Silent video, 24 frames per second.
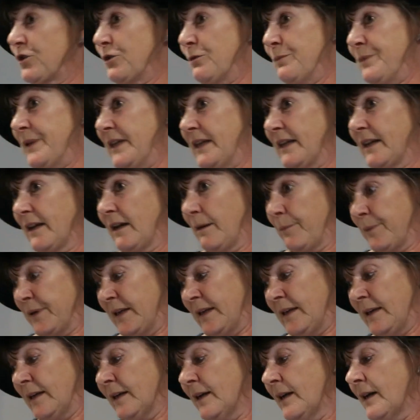not being happy.
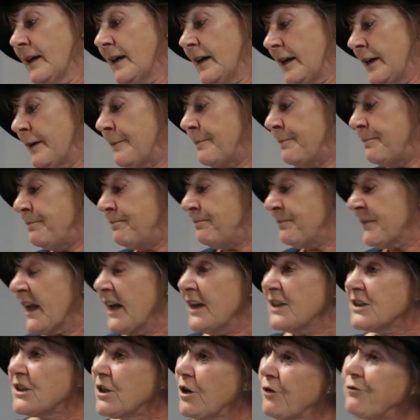
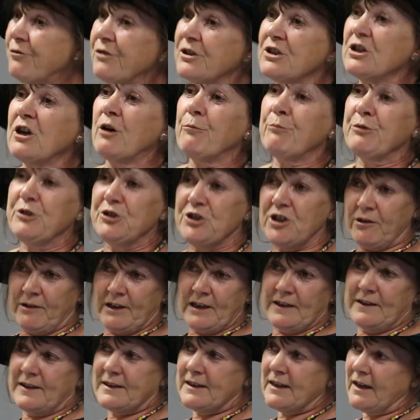So, for example, you don't
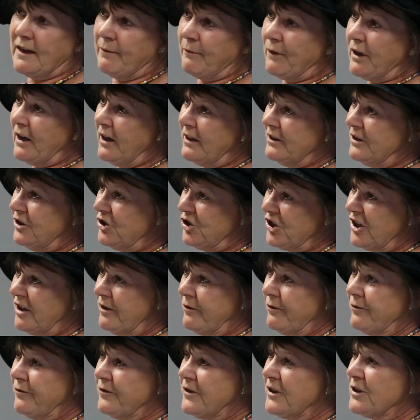get the same kind of
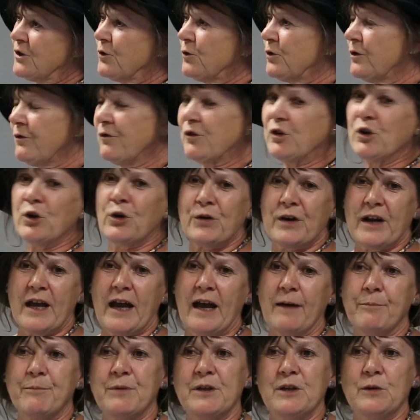shift, sort of
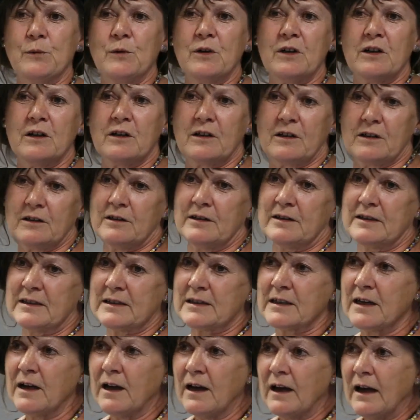non-happy
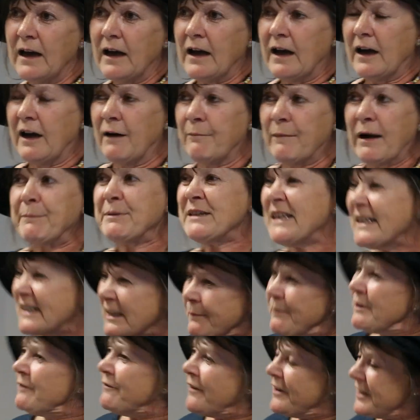workers. But there's
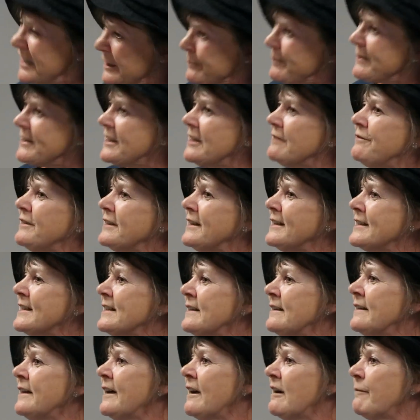something very specific,
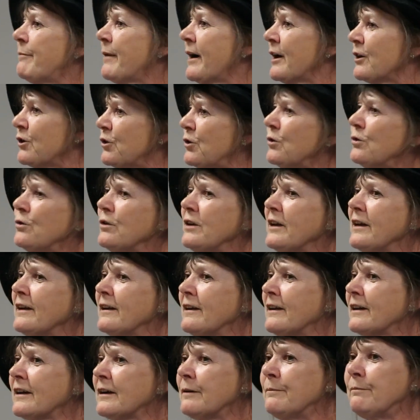isn't there, about calling
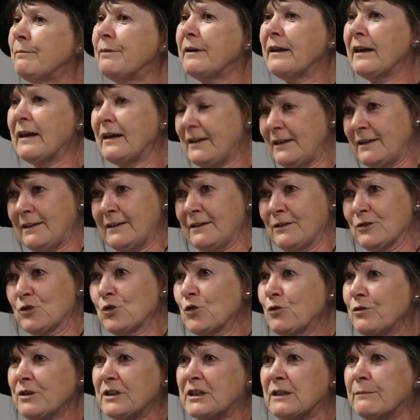a complaint
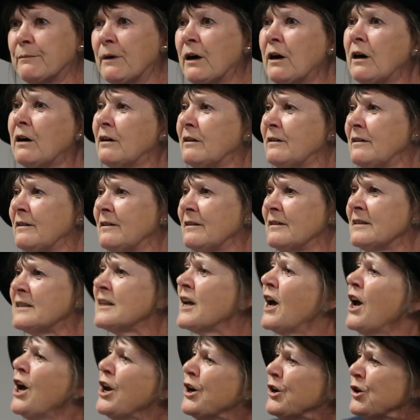or a demand
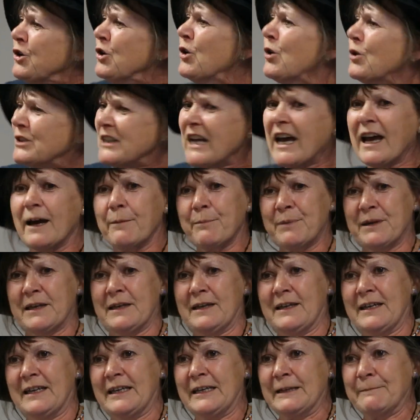not happy.